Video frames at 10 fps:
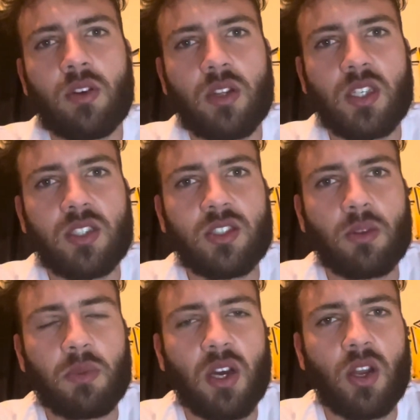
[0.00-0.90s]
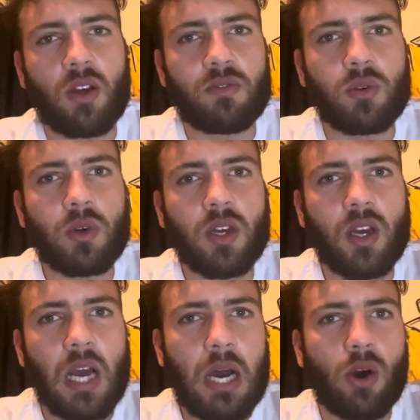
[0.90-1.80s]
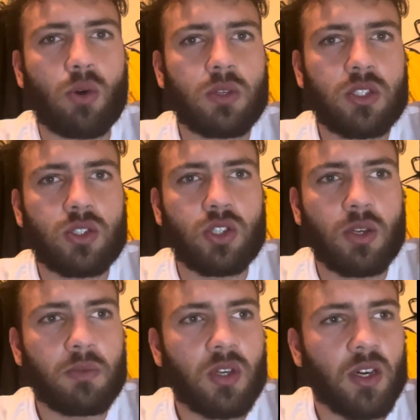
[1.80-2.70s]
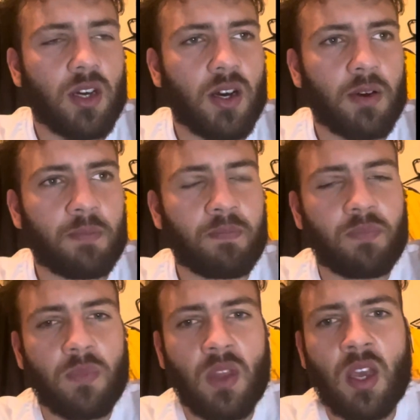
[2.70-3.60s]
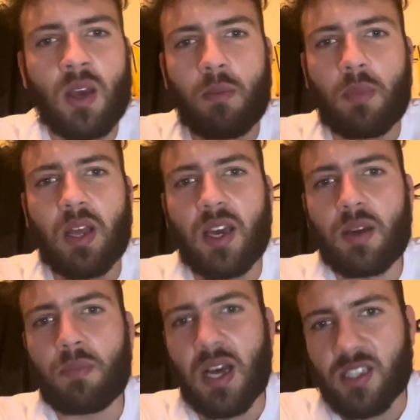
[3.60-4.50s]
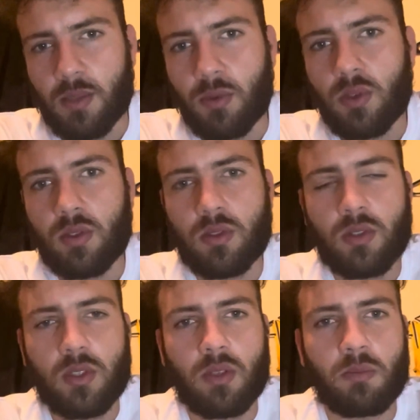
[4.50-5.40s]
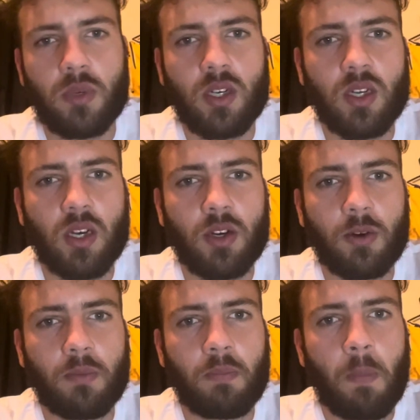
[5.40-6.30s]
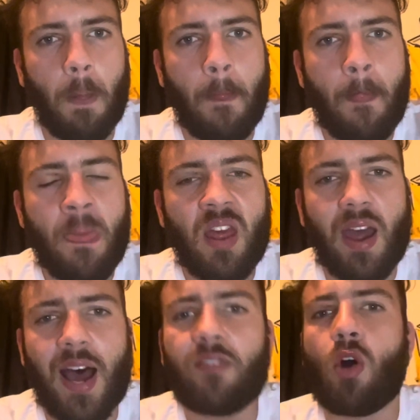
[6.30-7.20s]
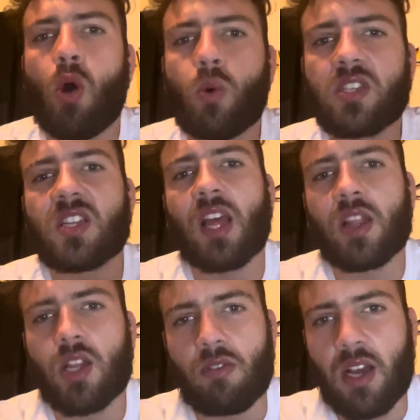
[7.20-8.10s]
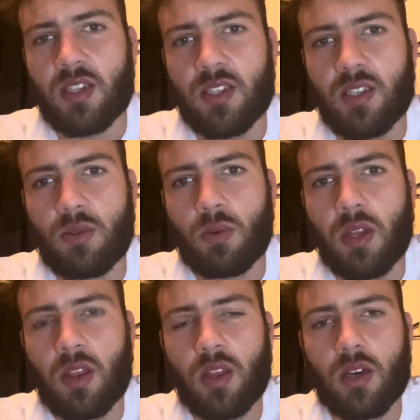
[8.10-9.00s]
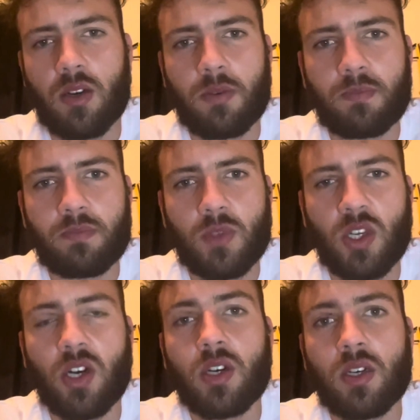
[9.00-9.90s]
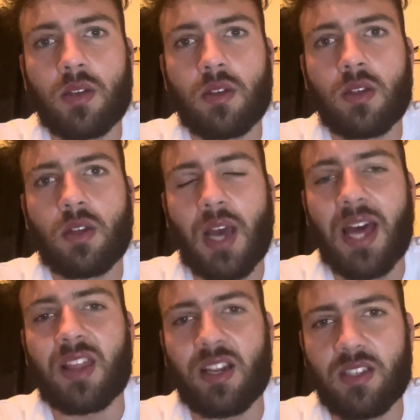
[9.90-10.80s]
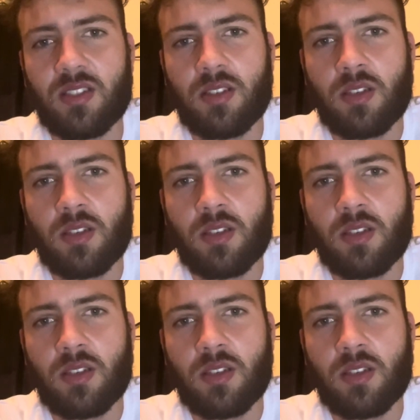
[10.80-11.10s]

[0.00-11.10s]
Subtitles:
Is something I love doing. I always dreamed of playing basketball, but I've always interacted with young athletes.